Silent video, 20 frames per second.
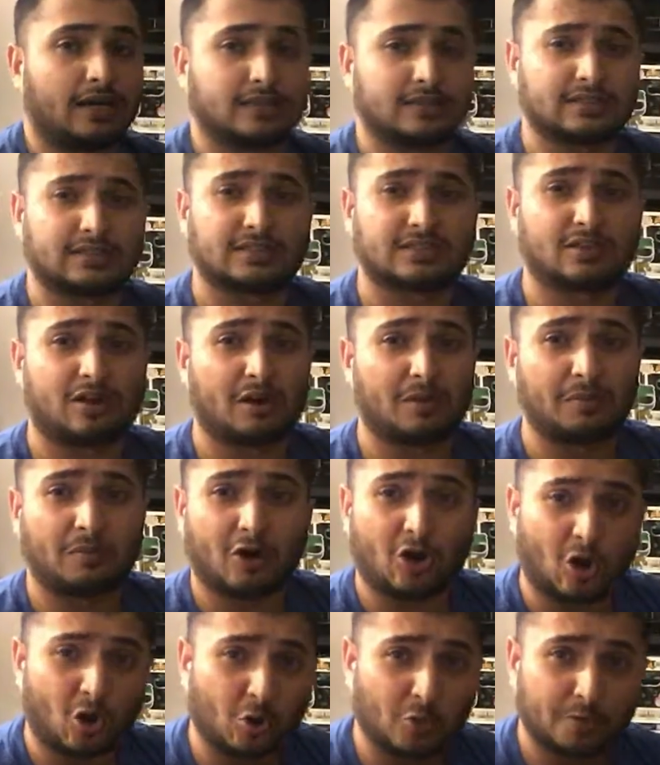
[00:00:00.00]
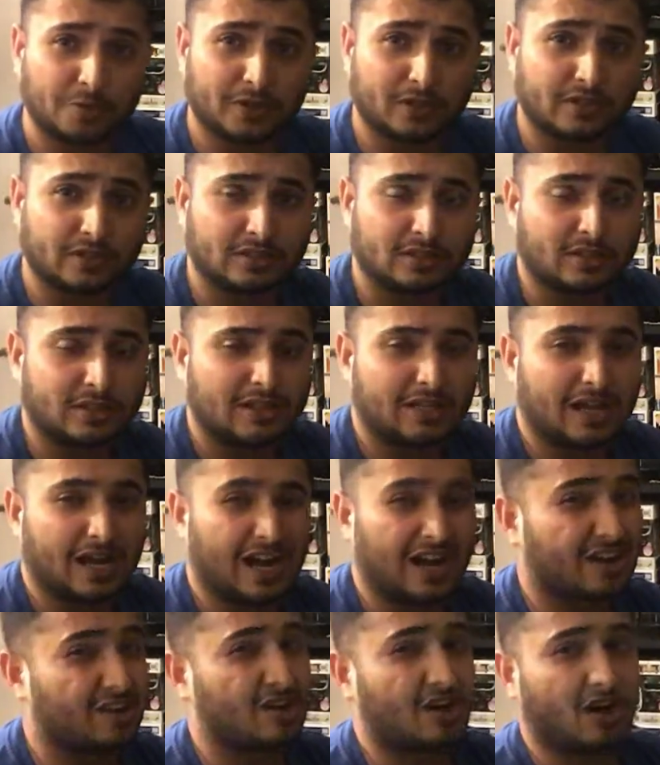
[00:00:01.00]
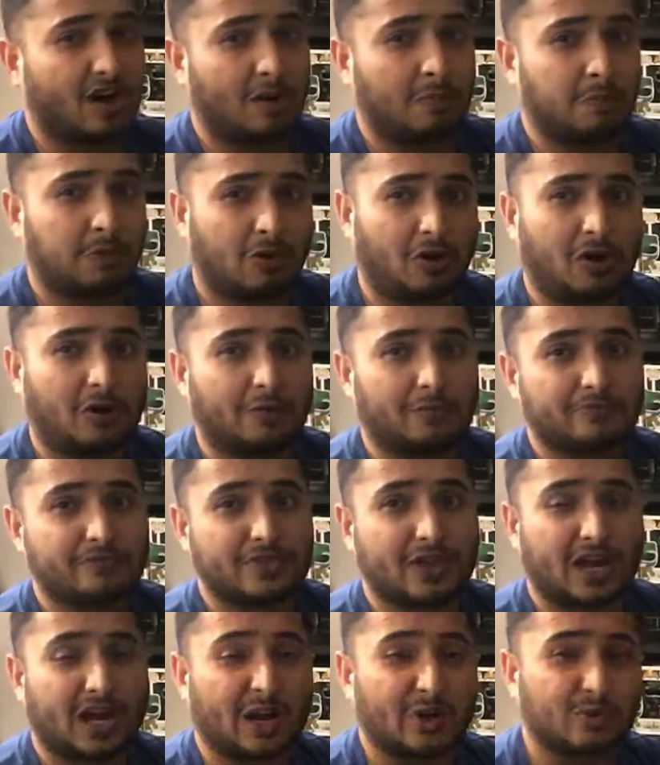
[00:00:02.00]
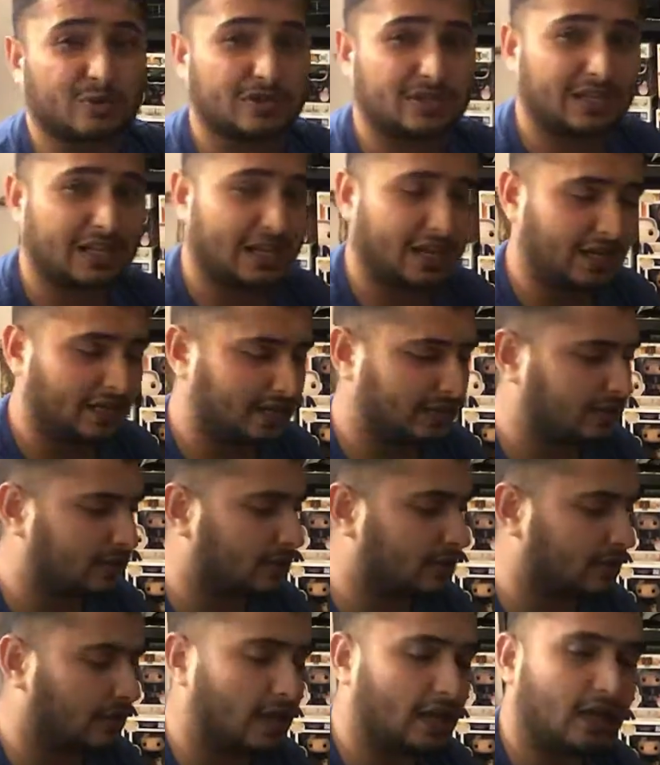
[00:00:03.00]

So I'm hoping I got a pop that I would like.